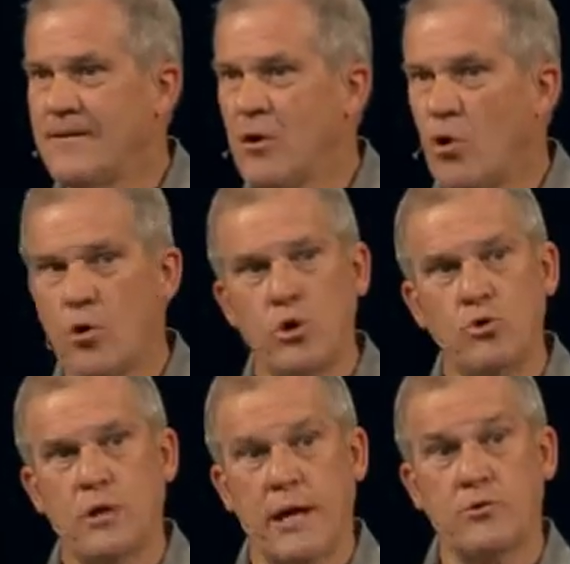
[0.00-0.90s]
Or
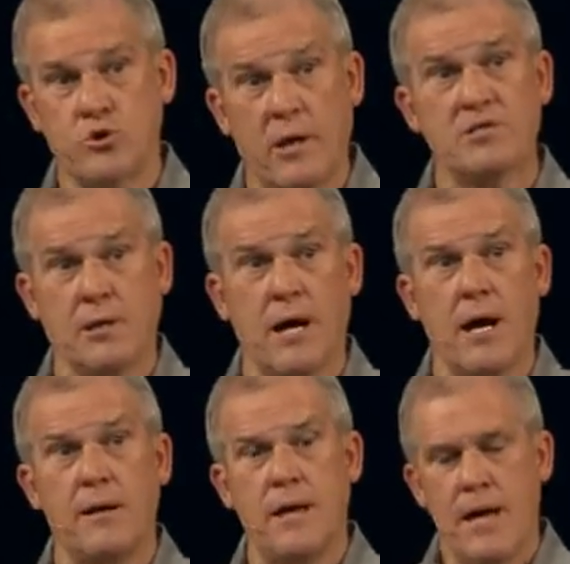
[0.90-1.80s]
you can trust
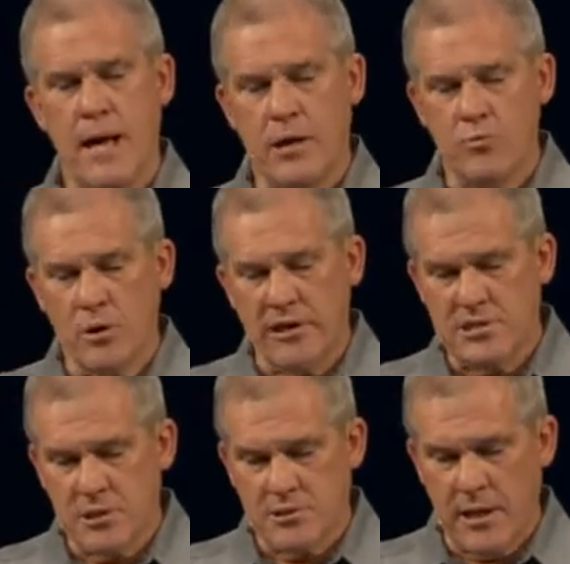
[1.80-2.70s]
God and
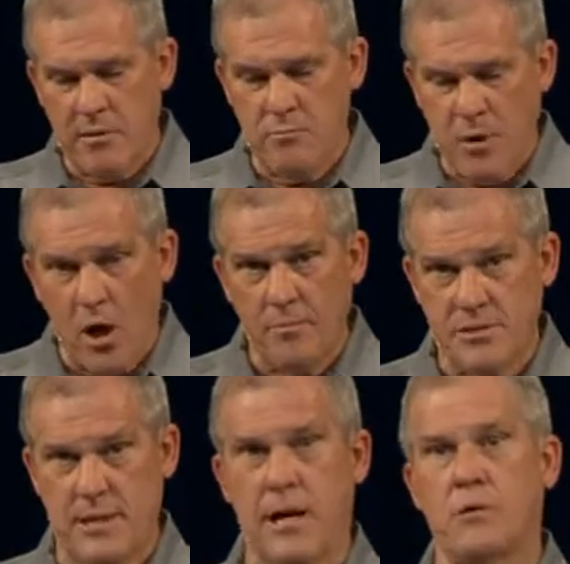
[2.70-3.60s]
release it to Him
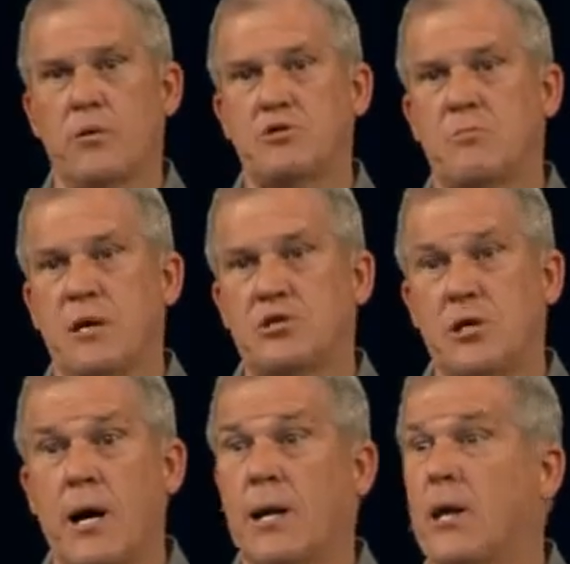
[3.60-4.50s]
palms down, which means
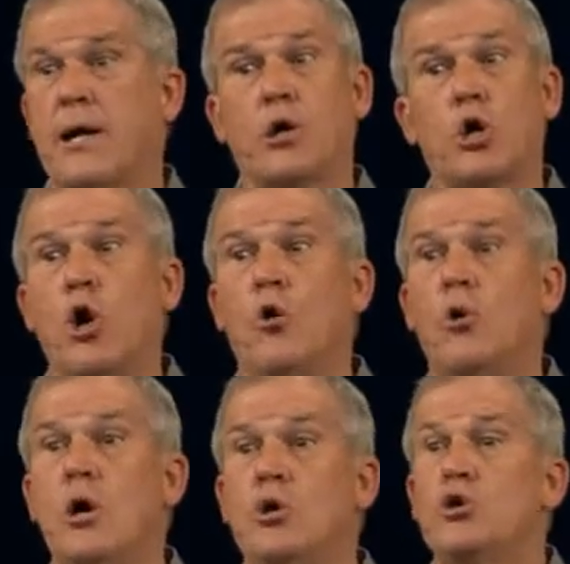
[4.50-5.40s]
you got to let it
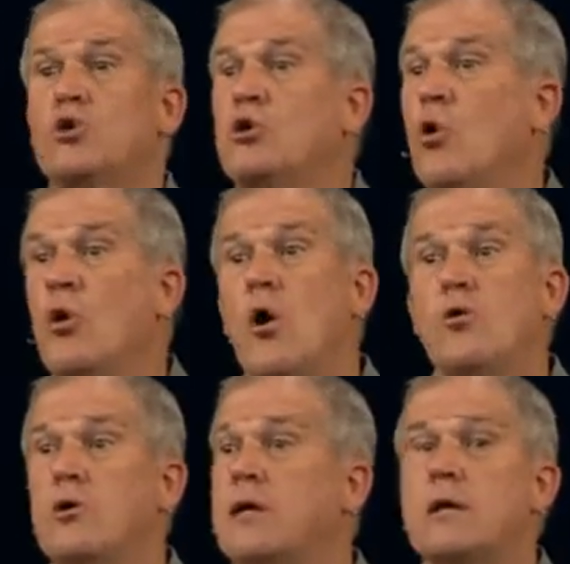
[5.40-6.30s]
go. You can no
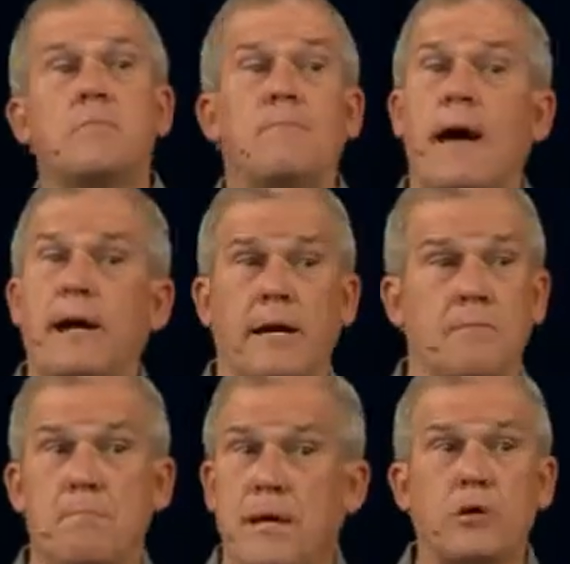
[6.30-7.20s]
longer get it back
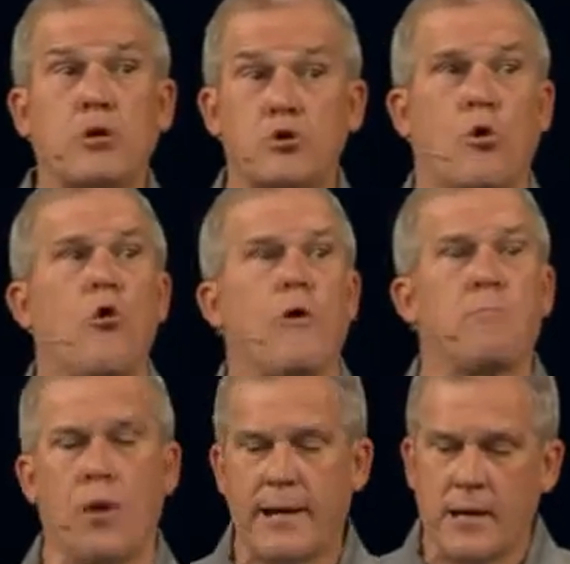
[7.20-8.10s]
and be in control
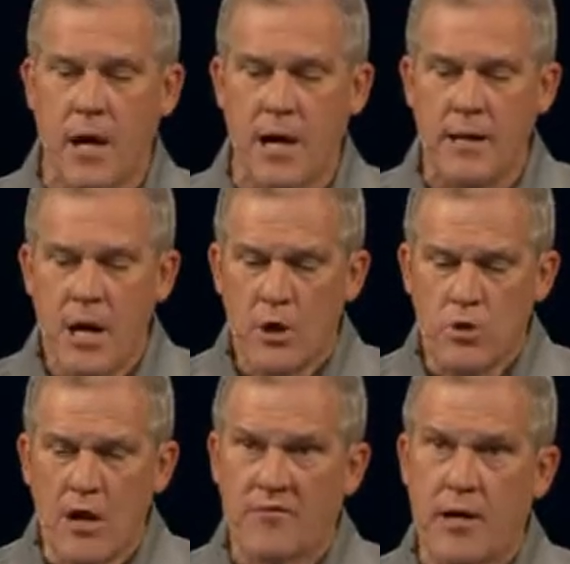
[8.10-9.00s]
and play God.
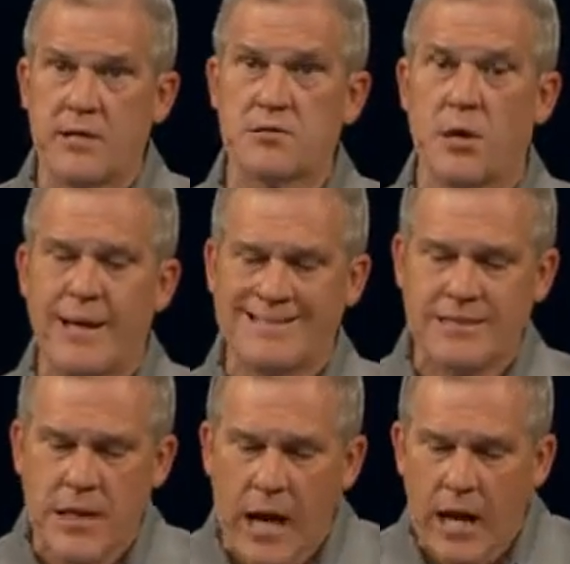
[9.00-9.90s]
You have got to
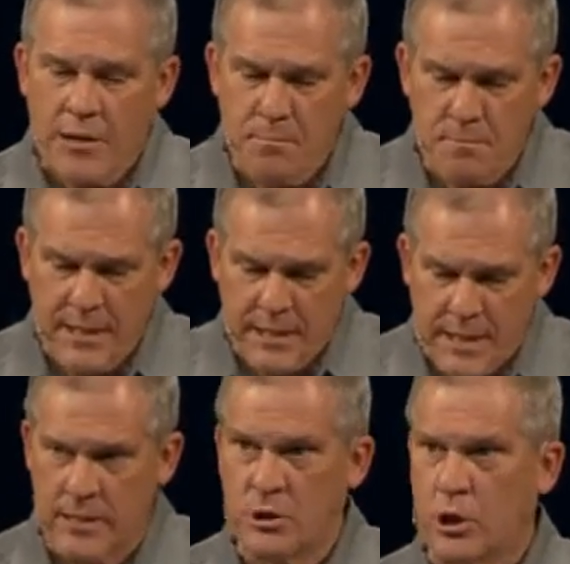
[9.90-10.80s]
let God be
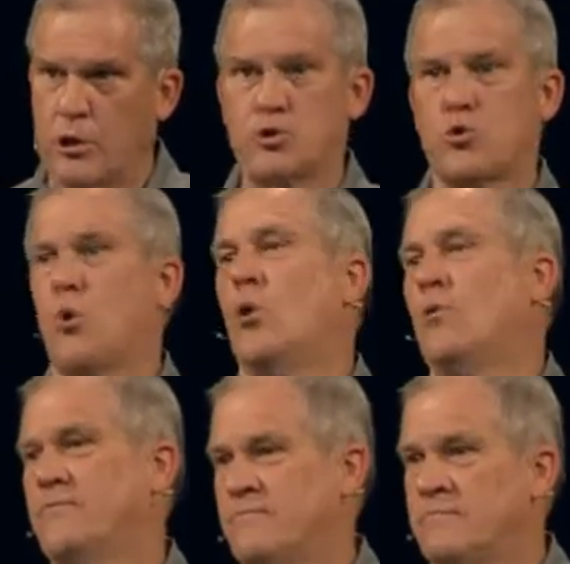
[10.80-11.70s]
in
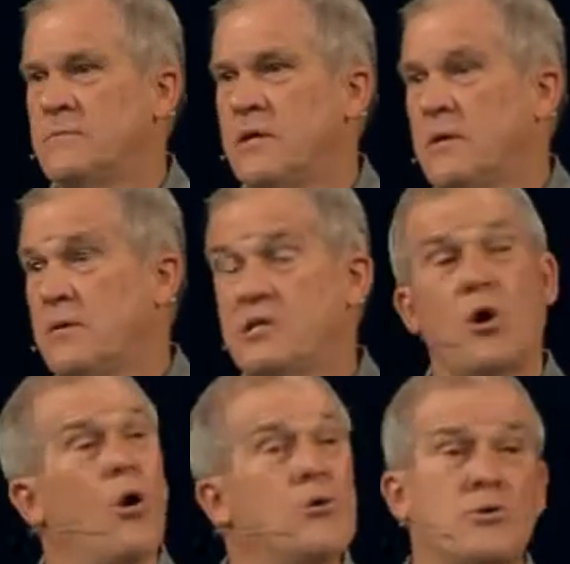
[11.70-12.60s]
control. That's
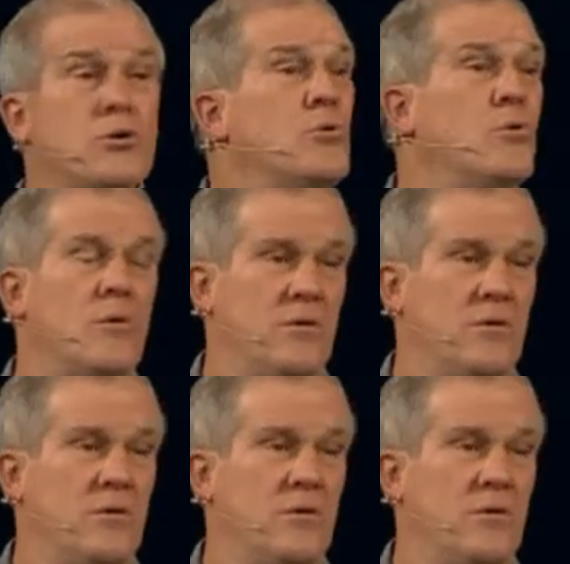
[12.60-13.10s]
hard to do.